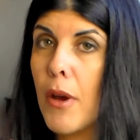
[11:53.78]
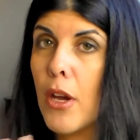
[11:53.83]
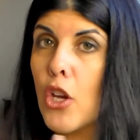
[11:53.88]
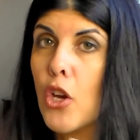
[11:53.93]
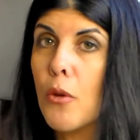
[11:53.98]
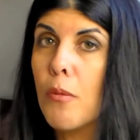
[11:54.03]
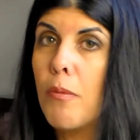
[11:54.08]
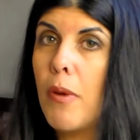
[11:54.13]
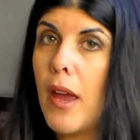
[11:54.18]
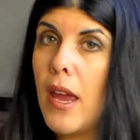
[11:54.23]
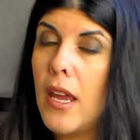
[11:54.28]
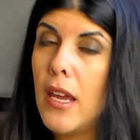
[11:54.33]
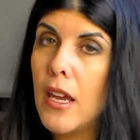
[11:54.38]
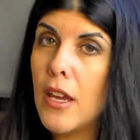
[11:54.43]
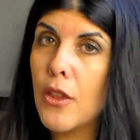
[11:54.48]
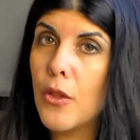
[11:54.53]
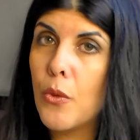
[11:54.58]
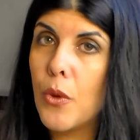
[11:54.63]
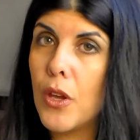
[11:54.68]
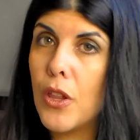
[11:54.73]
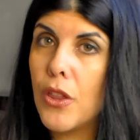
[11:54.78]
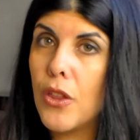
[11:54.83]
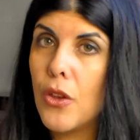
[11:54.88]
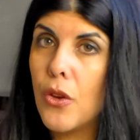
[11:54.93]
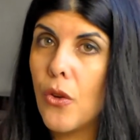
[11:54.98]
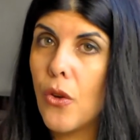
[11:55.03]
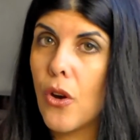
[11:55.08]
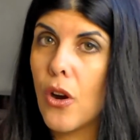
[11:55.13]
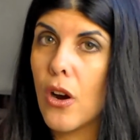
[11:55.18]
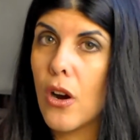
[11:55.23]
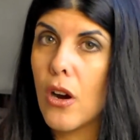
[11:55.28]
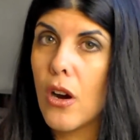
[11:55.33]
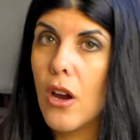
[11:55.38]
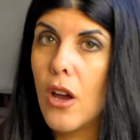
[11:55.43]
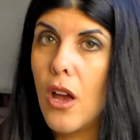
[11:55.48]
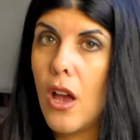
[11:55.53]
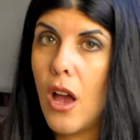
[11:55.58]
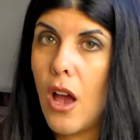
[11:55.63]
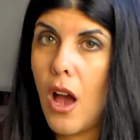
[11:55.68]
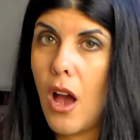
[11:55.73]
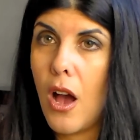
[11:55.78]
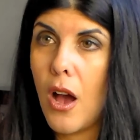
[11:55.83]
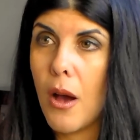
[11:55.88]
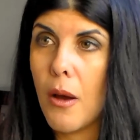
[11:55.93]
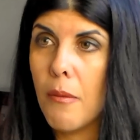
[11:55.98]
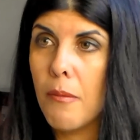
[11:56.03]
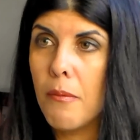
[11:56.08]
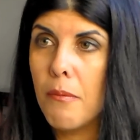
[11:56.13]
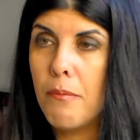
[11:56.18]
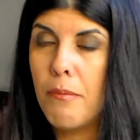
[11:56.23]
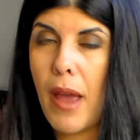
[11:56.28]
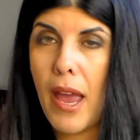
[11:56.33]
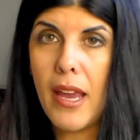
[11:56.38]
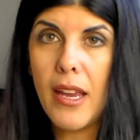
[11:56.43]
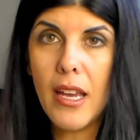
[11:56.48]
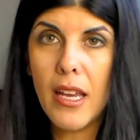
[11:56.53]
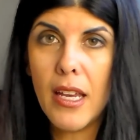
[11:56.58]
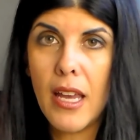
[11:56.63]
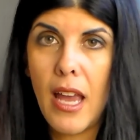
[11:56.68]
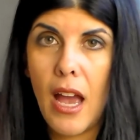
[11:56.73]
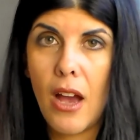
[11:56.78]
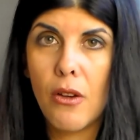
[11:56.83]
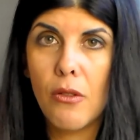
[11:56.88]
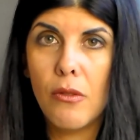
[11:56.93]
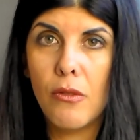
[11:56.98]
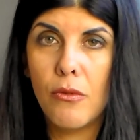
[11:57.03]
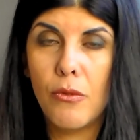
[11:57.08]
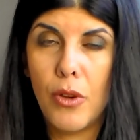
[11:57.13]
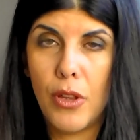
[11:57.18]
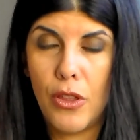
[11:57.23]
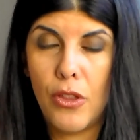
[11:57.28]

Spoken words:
but you're paying it with your bank account,